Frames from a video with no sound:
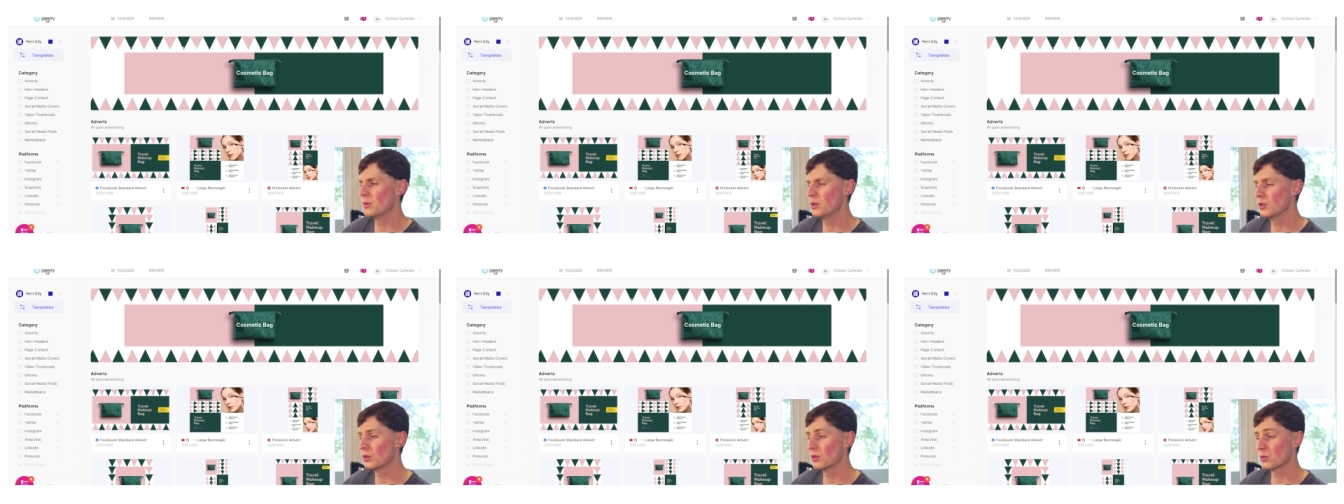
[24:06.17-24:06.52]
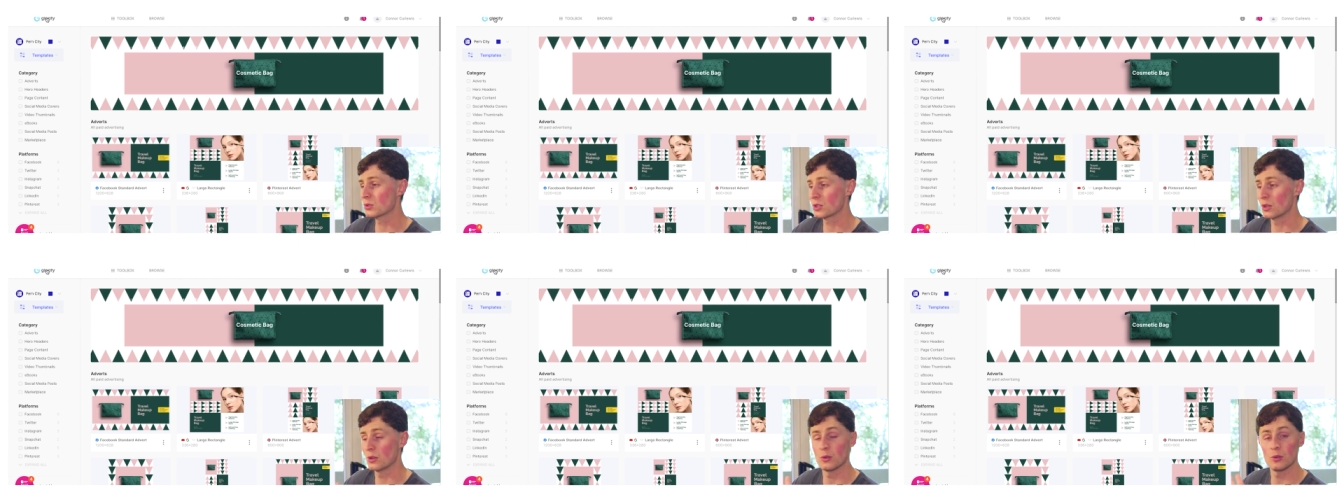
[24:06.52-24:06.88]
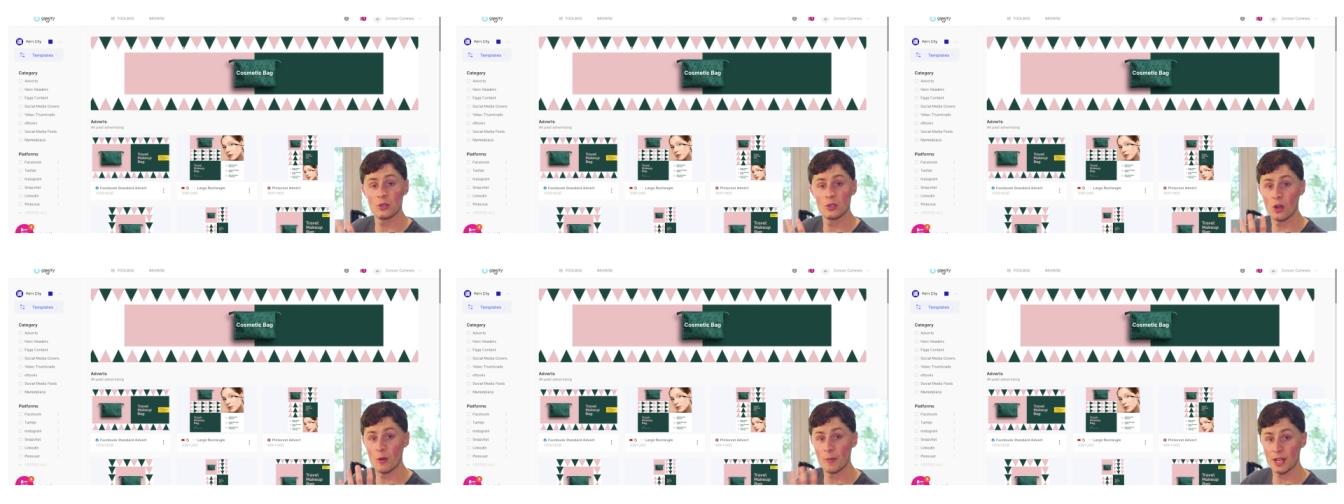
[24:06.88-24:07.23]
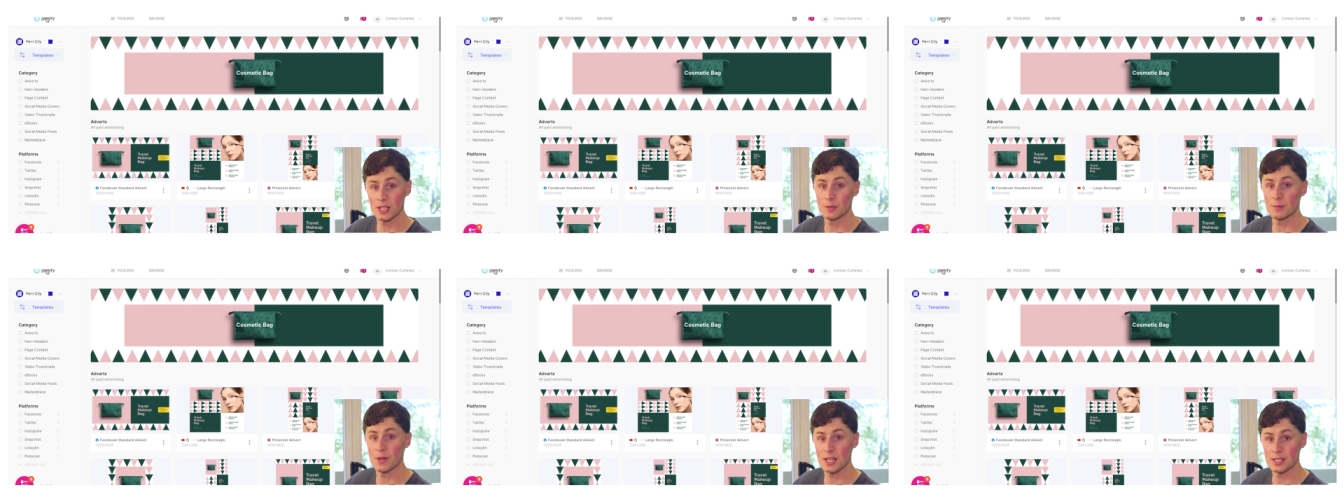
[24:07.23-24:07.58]
but you could also go
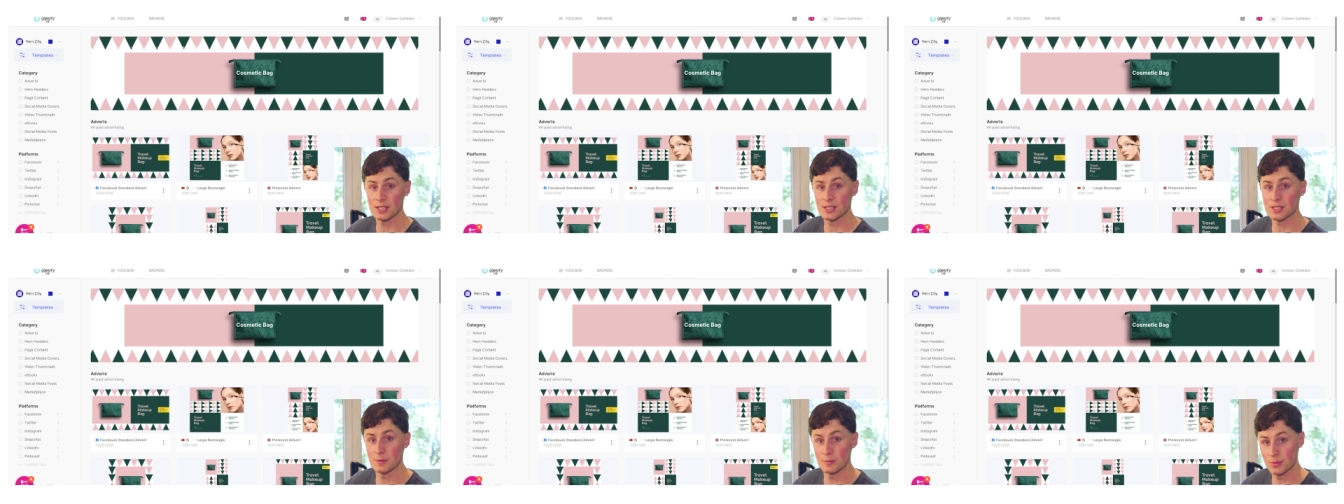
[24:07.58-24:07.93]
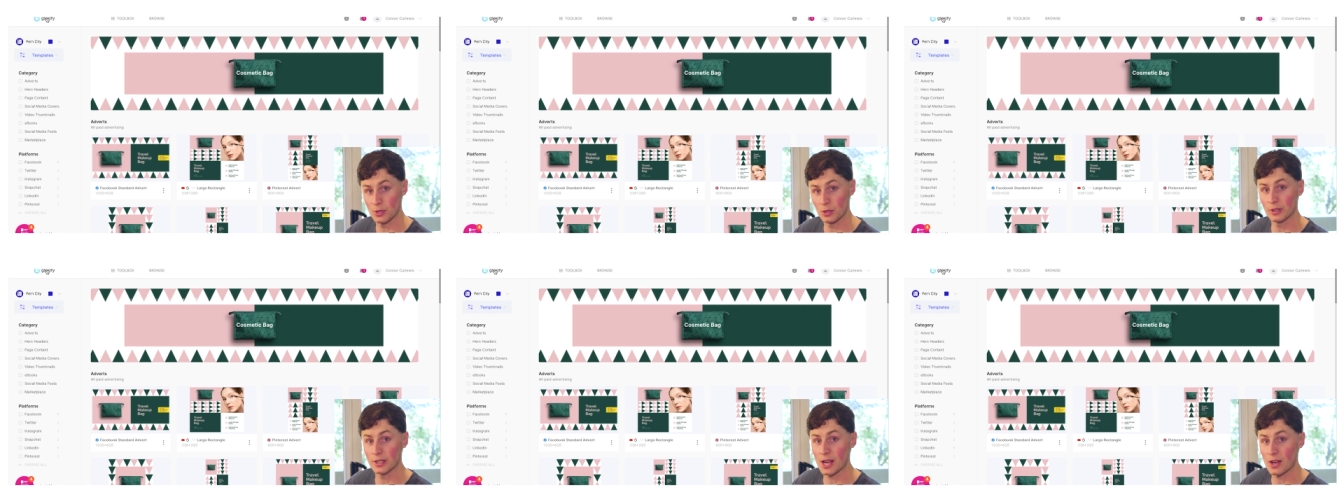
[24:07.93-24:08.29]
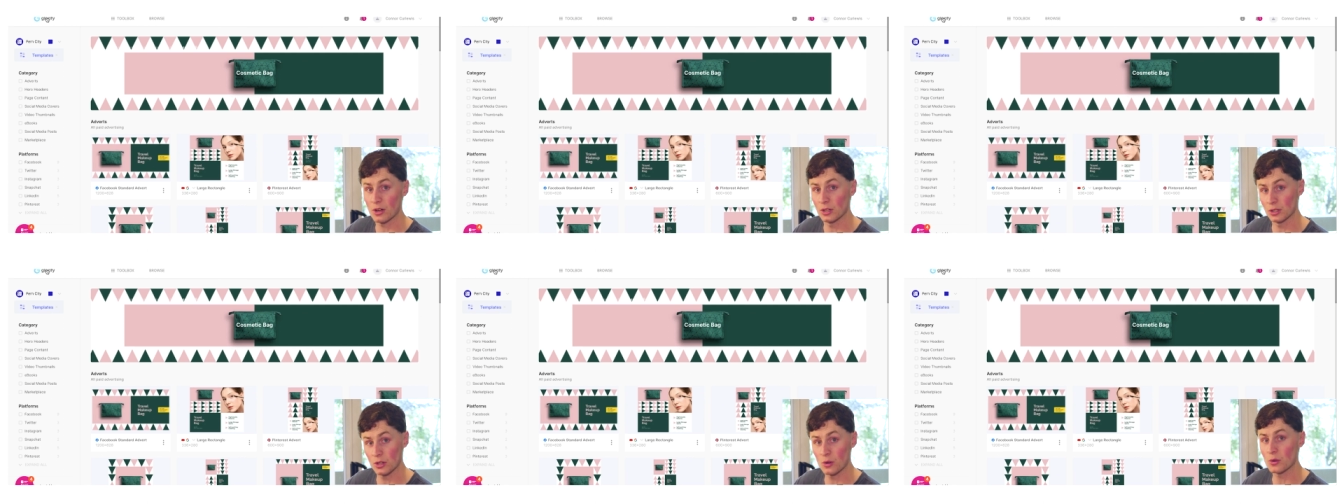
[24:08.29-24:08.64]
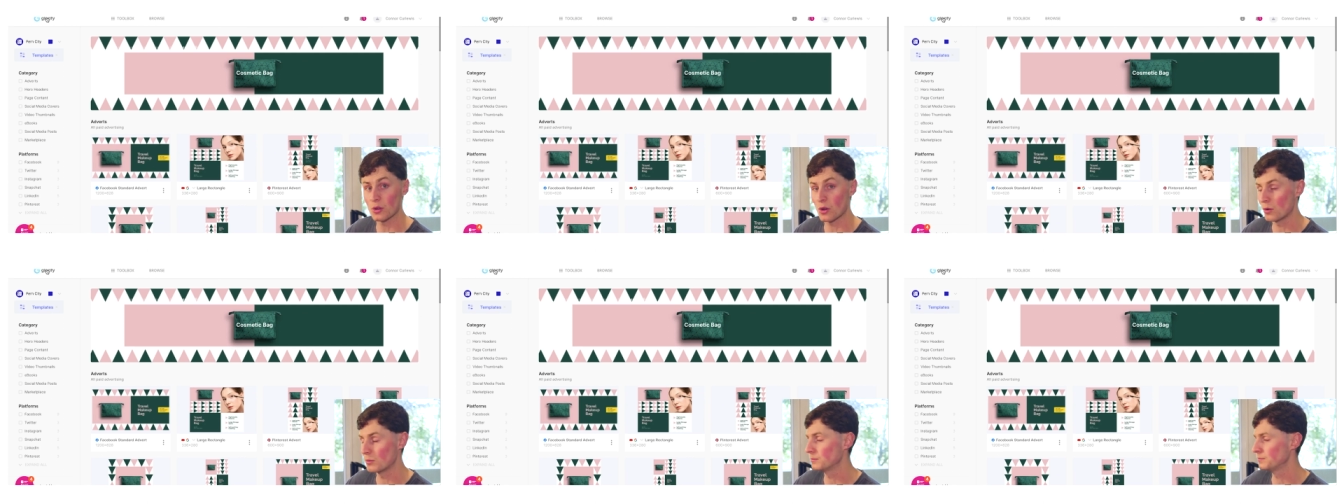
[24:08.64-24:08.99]
back to basics and build out a
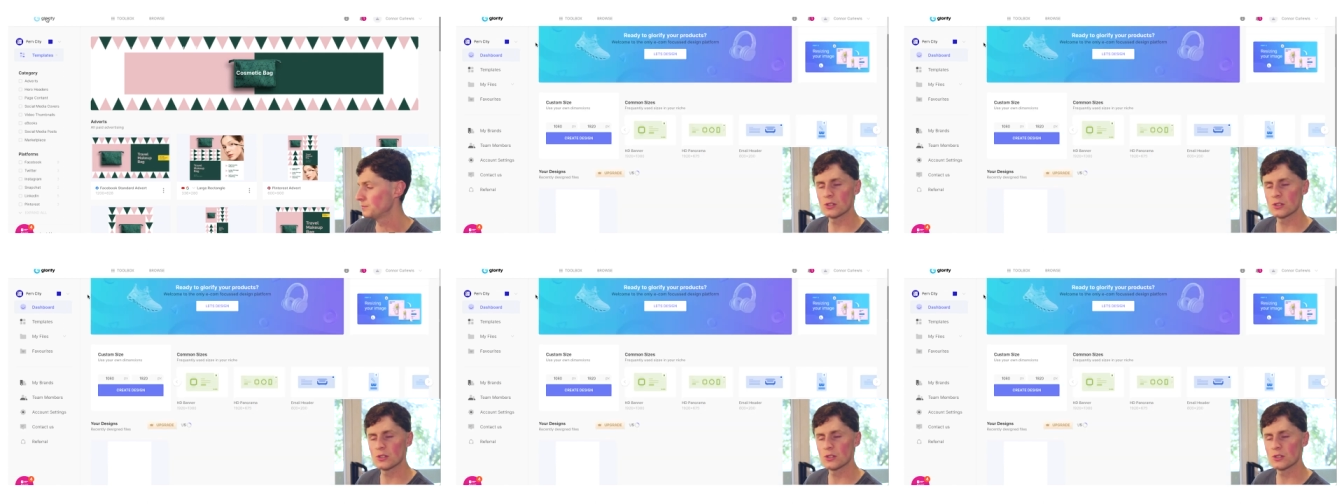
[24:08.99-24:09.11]
logo.